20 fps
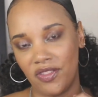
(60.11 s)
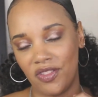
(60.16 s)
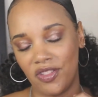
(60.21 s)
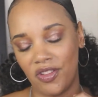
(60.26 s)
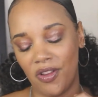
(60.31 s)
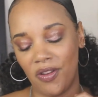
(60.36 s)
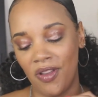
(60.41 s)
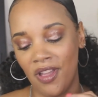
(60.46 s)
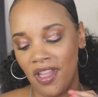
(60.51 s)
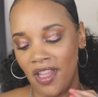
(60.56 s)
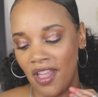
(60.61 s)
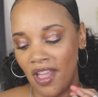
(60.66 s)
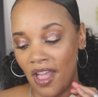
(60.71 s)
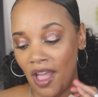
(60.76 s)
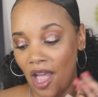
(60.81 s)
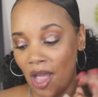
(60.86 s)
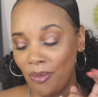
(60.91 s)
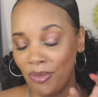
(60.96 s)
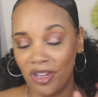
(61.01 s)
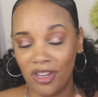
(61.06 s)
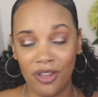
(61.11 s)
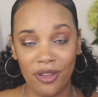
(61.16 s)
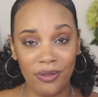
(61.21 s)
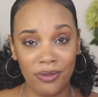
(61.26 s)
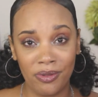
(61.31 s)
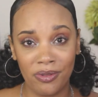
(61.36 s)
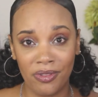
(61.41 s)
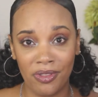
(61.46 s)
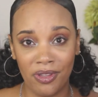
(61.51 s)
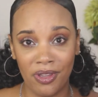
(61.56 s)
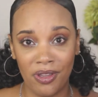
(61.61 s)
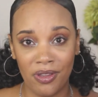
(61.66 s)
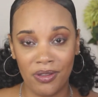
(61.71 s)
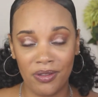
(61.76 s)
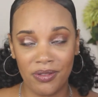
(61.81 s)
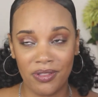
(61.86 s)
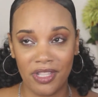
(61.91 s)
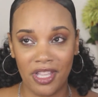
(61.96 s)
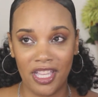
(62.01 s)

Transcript: So I'm going to go through those.